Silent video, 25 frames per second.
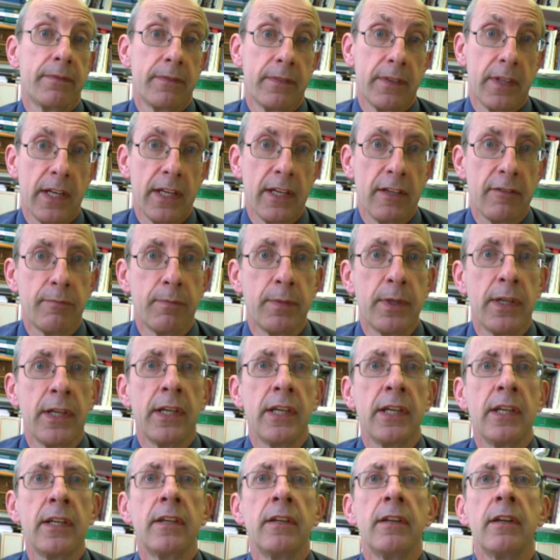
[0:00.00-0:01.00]
They have
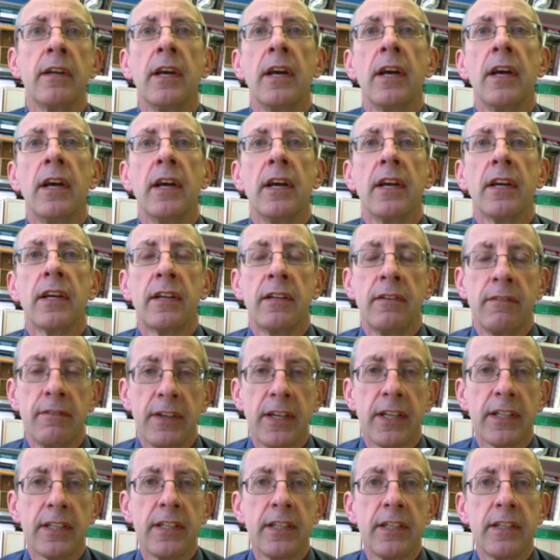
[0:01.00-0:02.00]
been
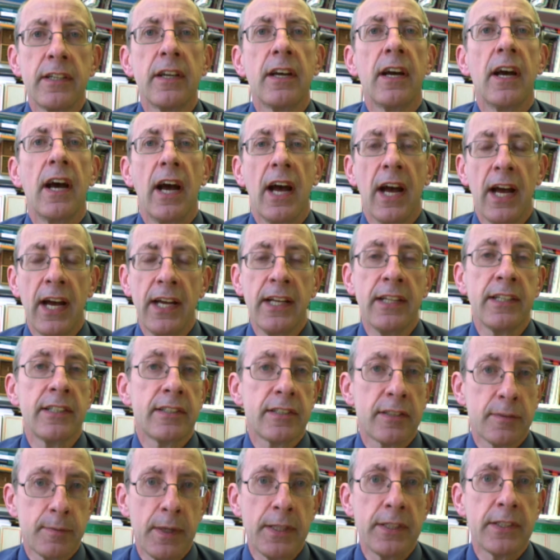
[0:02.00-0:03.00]
convicted and
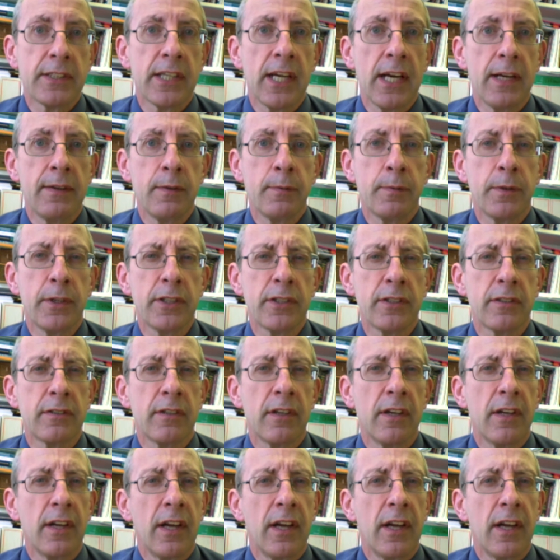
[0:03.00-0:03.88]
spent time in prison.